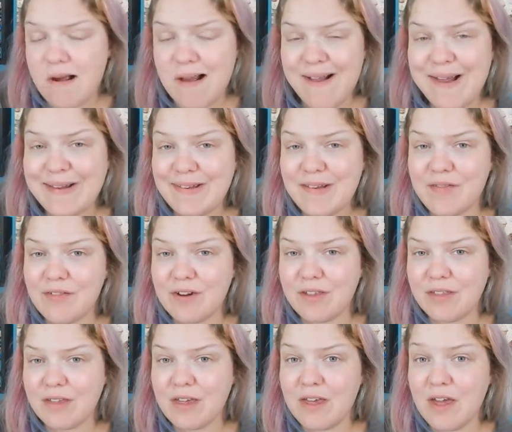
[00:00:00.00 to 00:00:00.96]

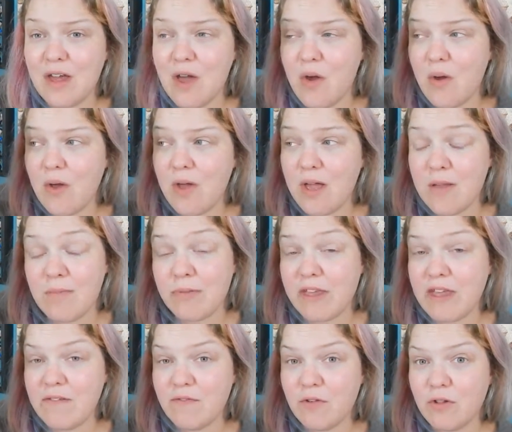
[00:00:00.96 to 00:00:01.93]
and
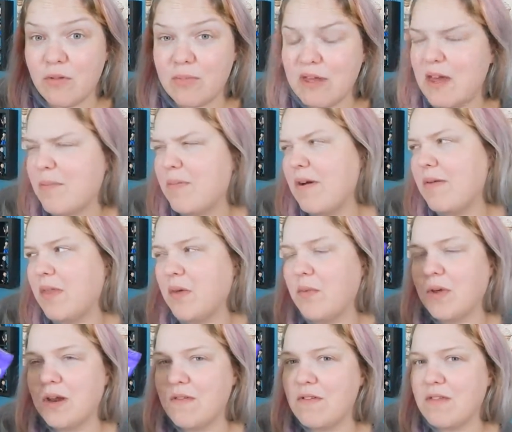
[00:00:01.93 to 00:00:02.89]
blindfold me, I probably
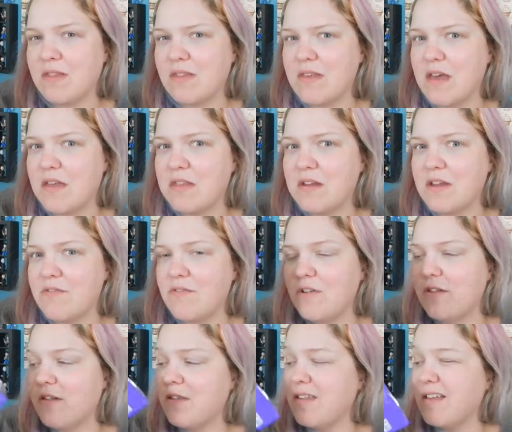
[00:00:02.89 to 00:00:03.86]
wouldn't even tell the
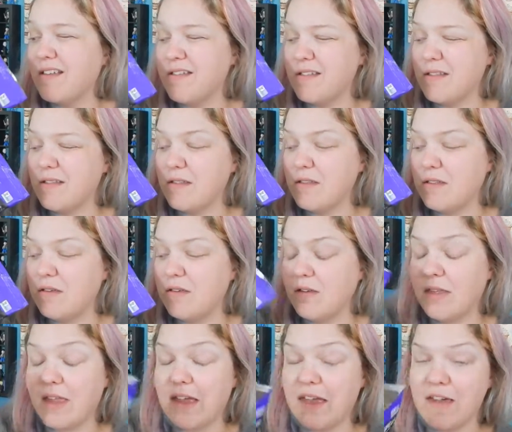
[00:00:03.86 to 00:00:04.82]
difference unless
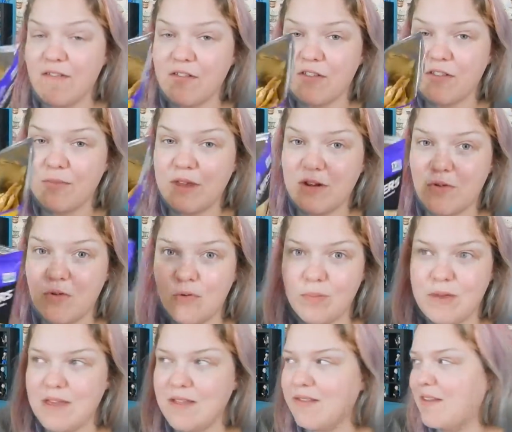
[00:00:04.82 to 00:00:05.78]
you like gave it to me in whole
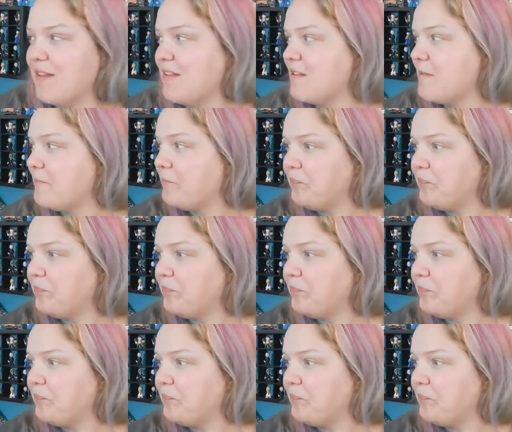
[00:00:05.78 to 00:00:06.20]
pieces.